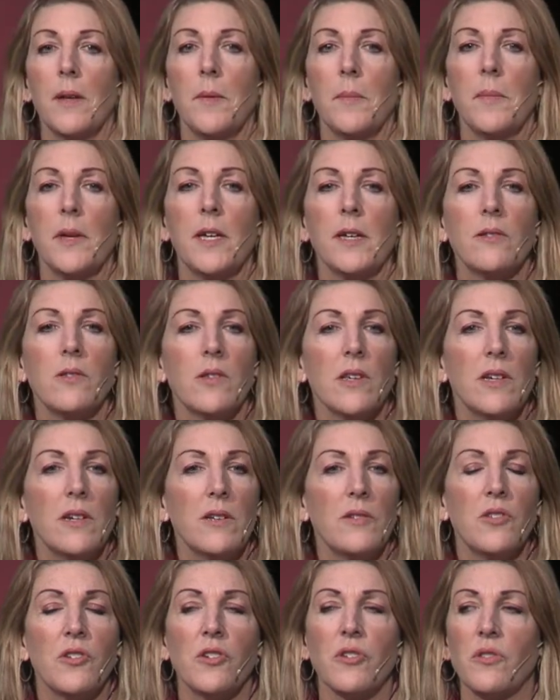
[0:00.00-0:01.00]
because it
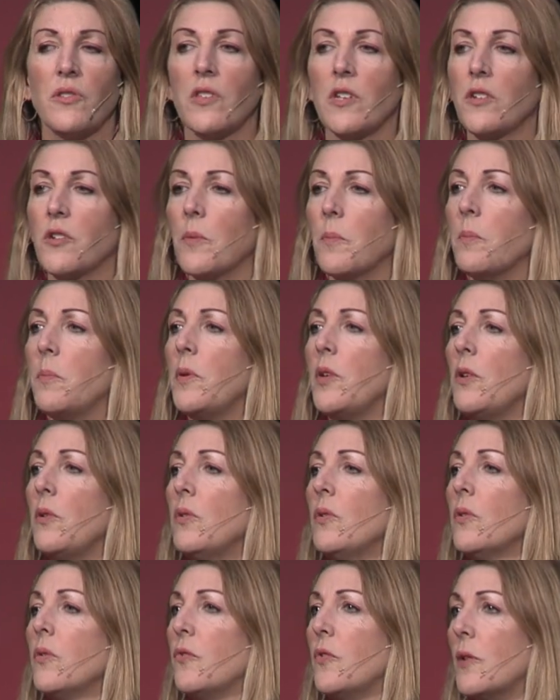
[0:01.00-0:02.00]
is just such a
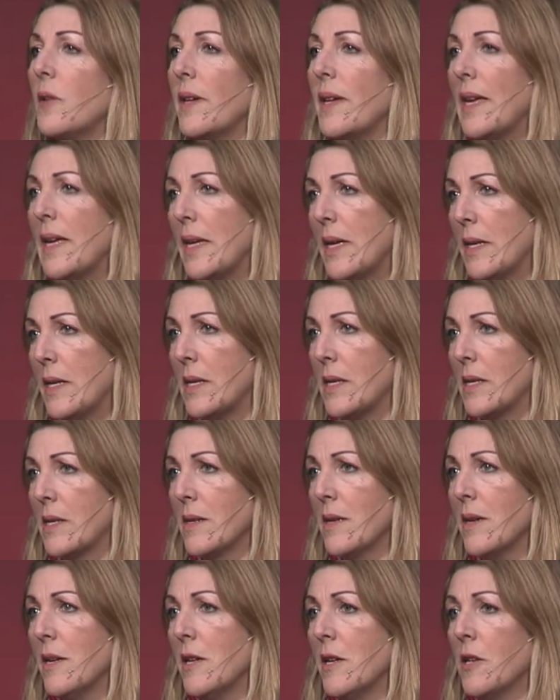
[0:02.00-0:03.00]
beautiful
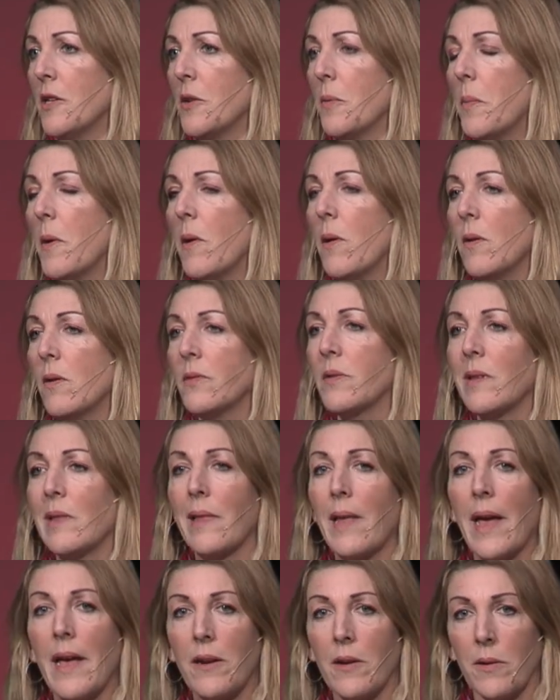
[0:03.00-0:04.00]
end to Paul's
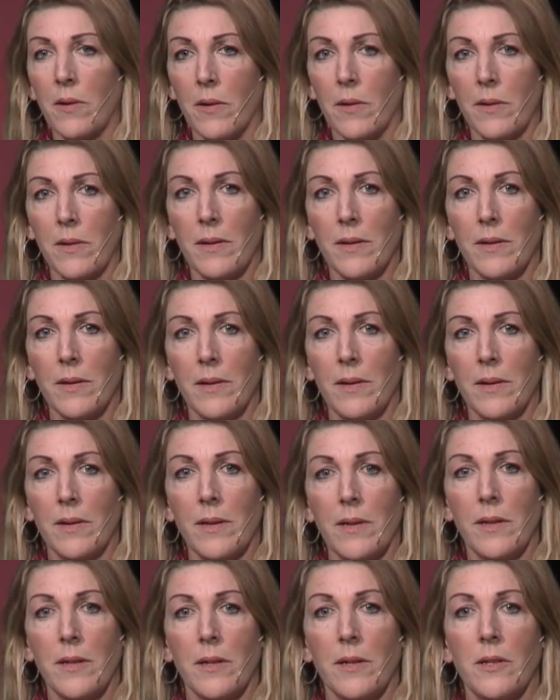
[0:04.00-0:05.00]
letter
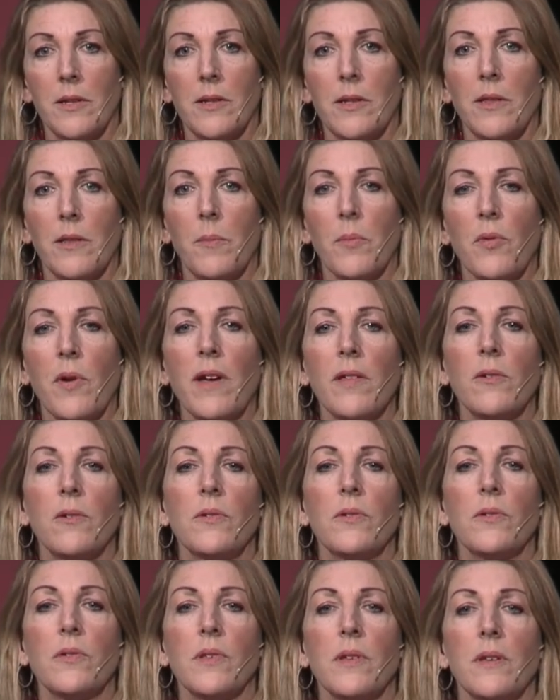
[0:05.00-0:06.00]
to the
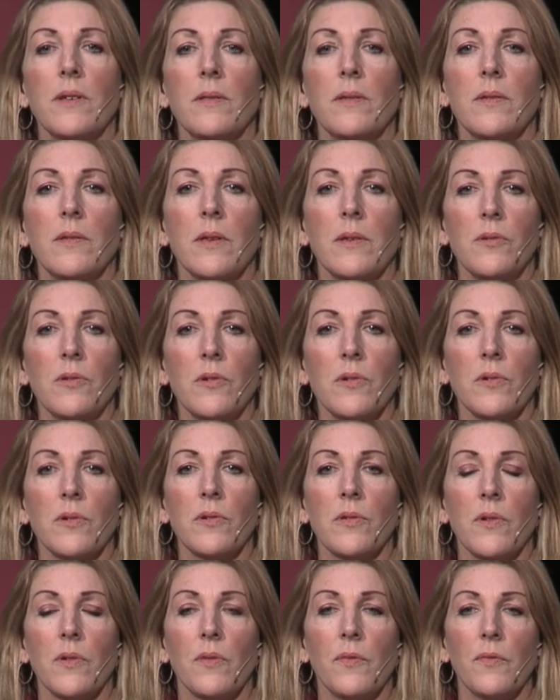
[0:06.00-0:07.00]
brothers and
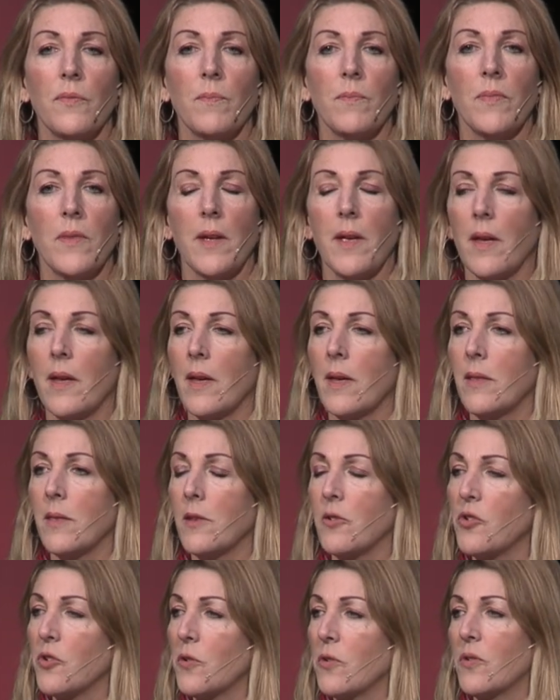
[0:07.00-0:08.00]
sisters of, in
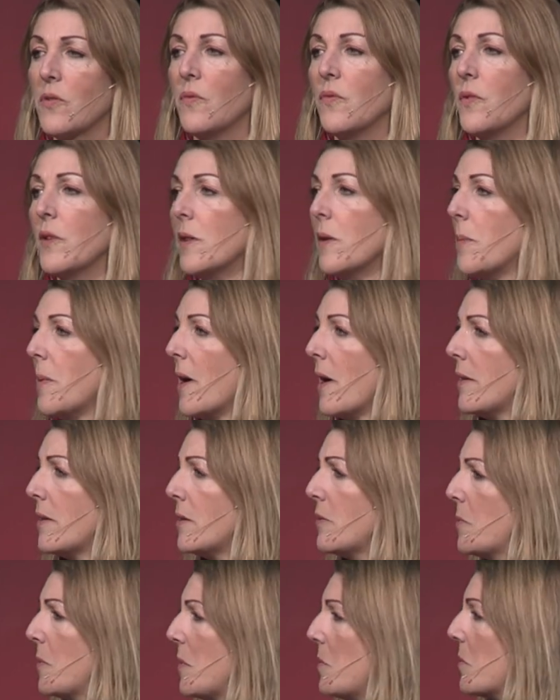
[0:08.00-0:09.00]
the church in Philippi,
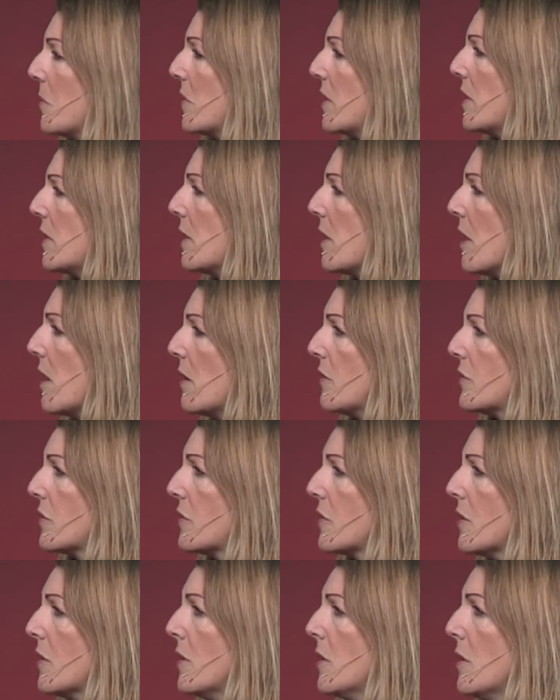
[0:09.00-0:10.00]
these people he
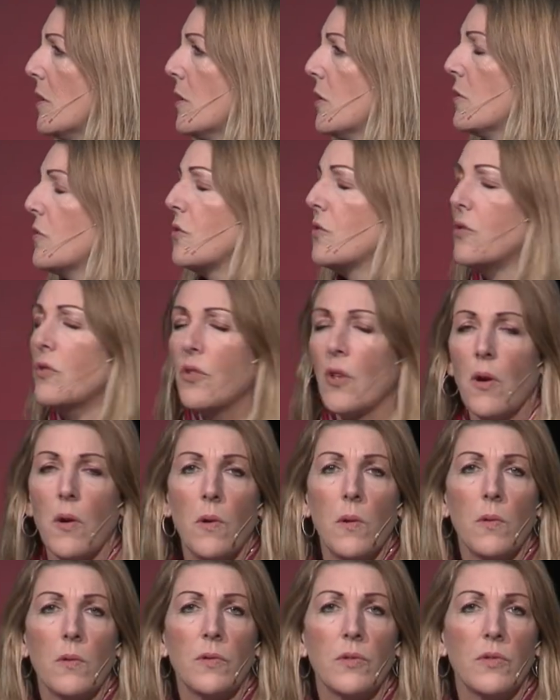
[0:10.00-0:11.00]
loves
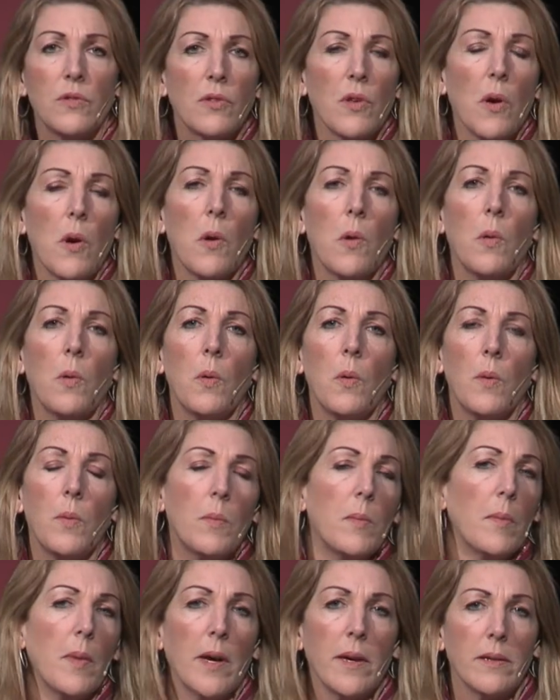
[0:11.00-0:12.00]
so, so
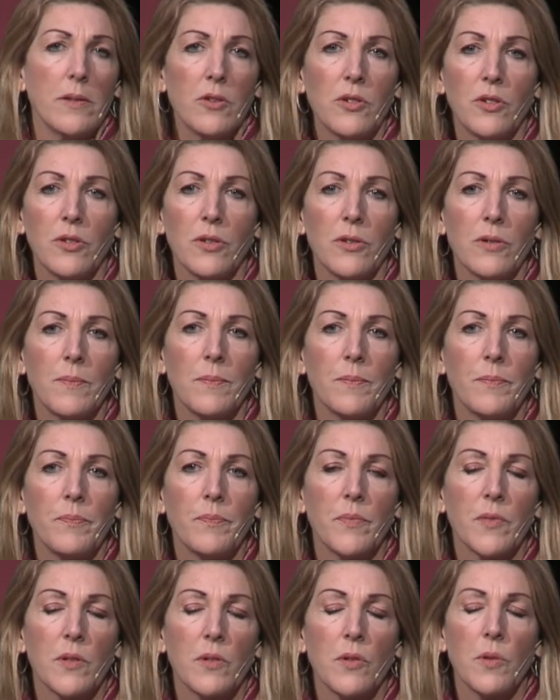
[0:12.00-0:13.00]
much.
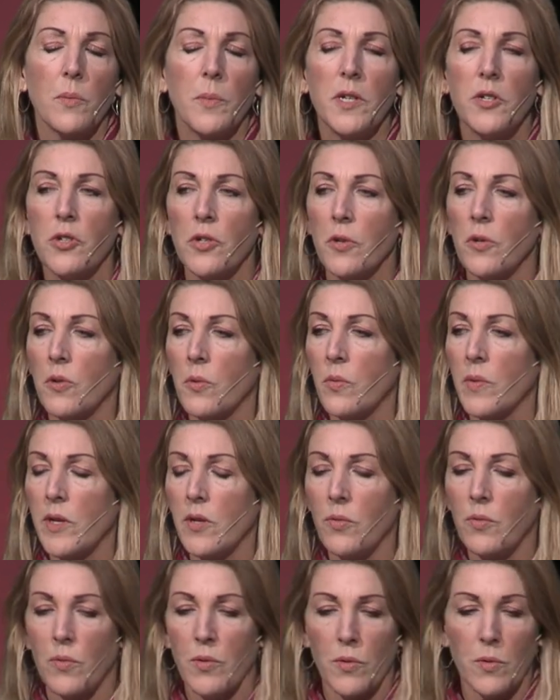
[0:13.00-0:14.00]
So be sure to
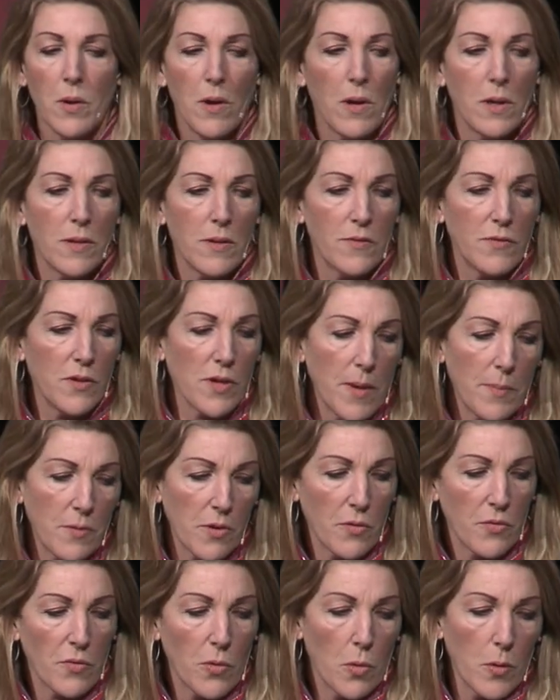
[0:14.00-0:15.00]
read through all of
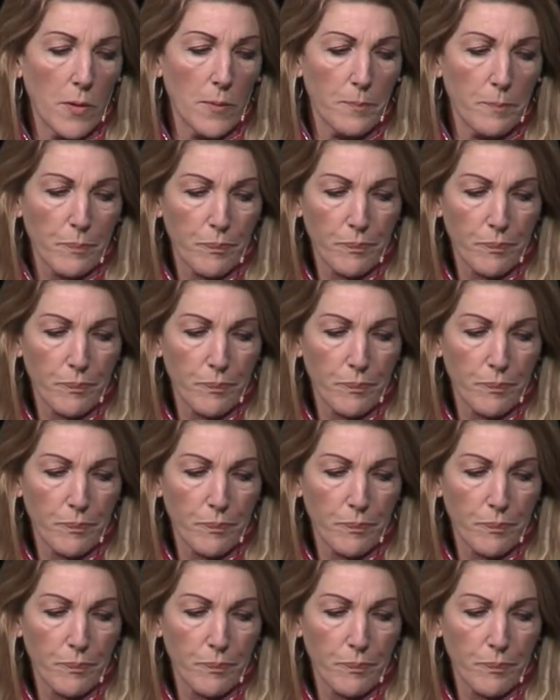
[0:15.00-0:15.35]
chapter four.